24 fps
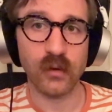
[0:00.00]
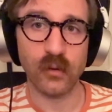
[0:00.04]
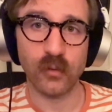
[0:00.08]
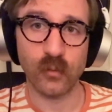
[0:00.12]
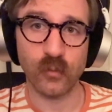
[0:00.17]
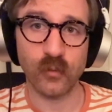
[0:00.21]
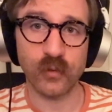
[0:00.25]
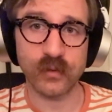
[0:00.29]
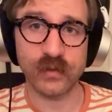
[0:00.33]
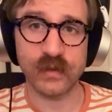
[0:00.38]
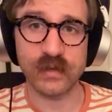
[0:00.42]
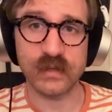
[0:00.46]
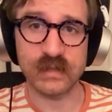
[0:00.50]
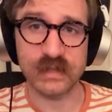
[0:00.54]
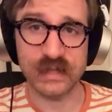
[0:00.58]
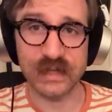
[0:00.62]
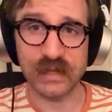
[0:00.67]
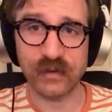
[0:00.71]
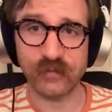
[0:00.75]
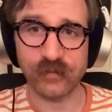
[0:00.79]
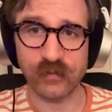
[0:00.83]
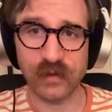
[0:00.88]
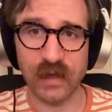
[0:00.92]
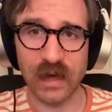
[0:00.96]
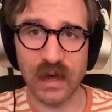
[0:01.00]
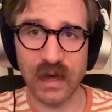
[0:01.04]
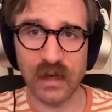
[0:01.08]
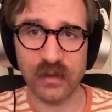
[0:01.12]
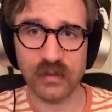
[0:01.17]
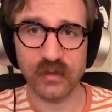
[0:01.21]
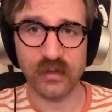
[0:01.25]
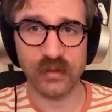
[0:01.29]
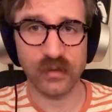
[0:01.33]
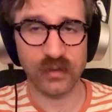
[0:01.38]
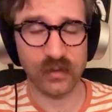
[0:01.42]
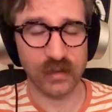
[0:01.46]
With the D flat,
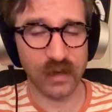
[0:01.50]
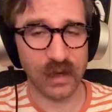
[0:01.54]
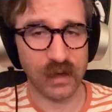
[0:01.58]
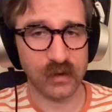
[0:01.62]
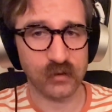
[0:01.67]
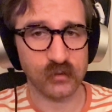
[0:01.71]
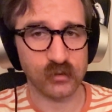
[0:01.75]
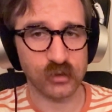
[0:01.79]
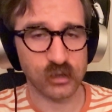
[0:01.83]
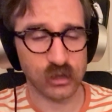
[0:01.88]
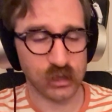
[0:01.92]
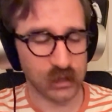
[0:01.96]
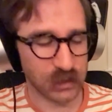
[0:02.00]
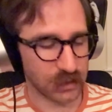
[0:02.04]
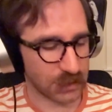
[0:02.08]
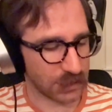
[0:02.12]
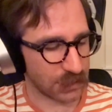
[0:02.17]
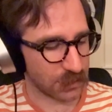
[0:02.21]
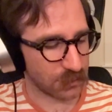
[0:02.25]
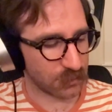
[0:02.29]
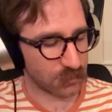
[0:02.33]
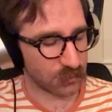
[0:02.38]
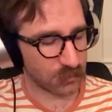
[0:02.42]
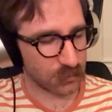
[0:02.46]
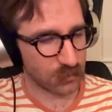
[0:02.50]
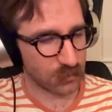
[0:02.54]
that G